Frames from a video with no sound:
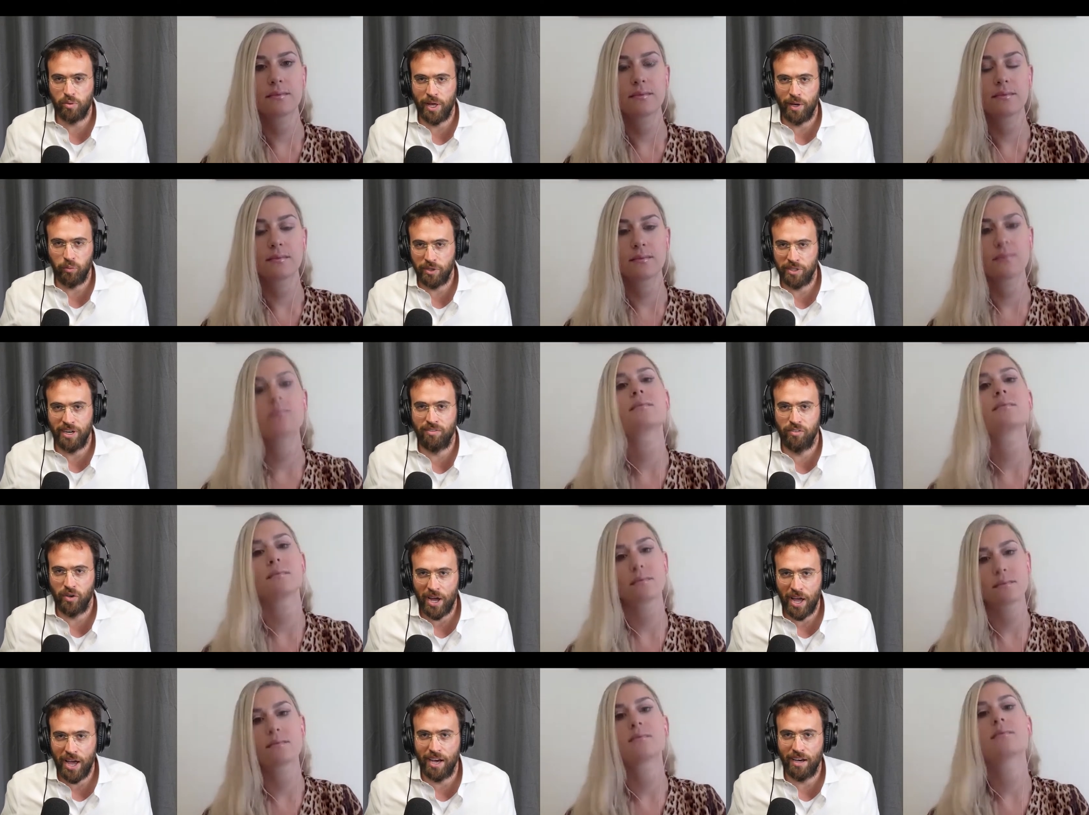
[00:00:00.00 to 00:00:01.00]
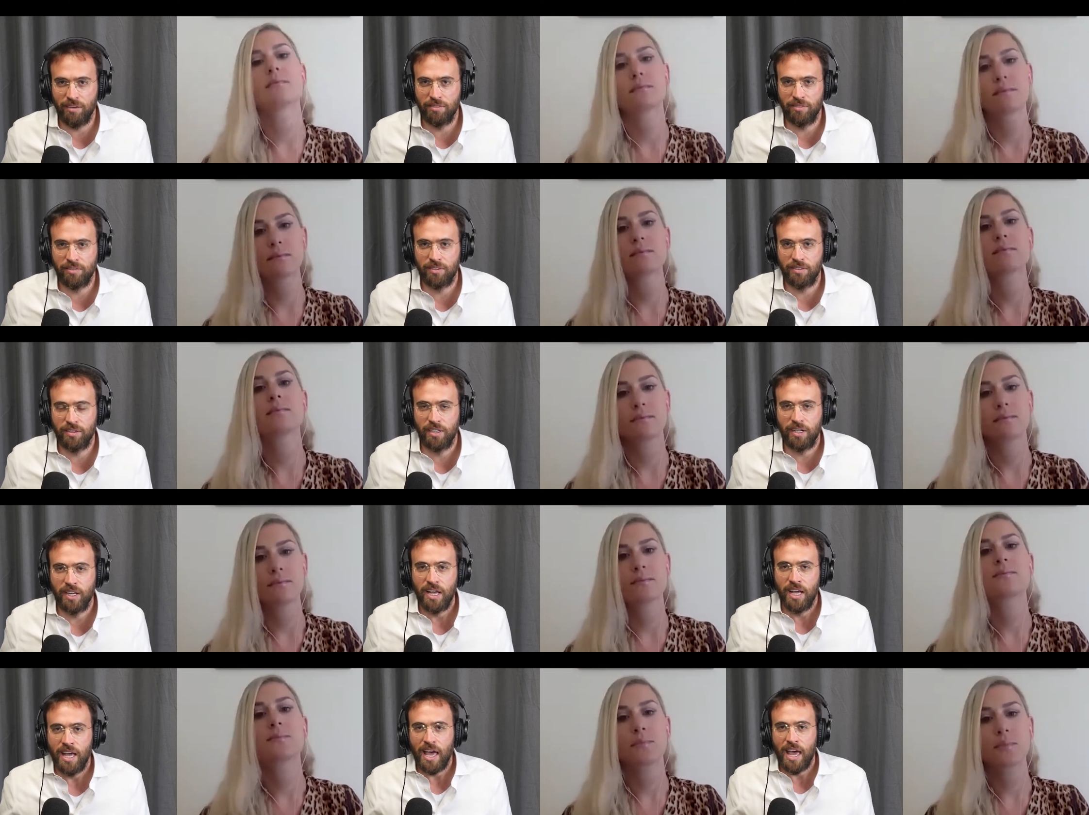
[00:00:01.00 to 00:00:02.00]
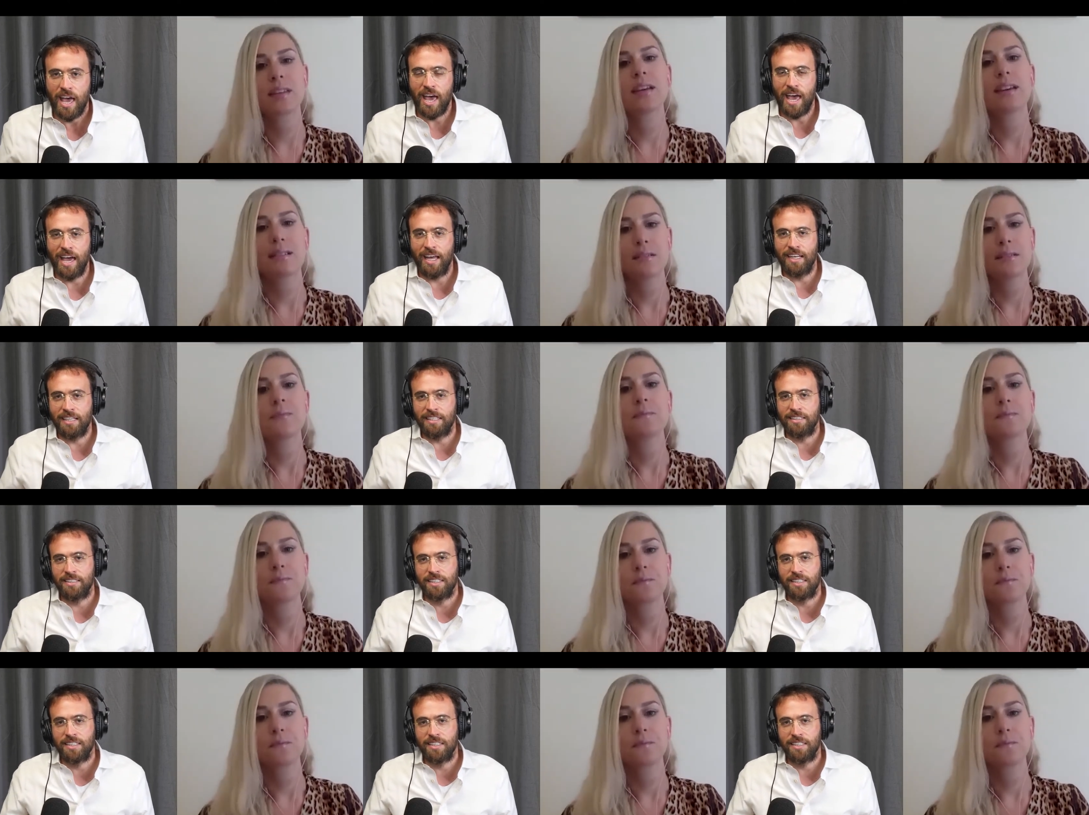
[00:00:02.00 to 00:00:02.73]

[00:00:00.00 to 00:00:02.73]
Speaker 1: that would never have. And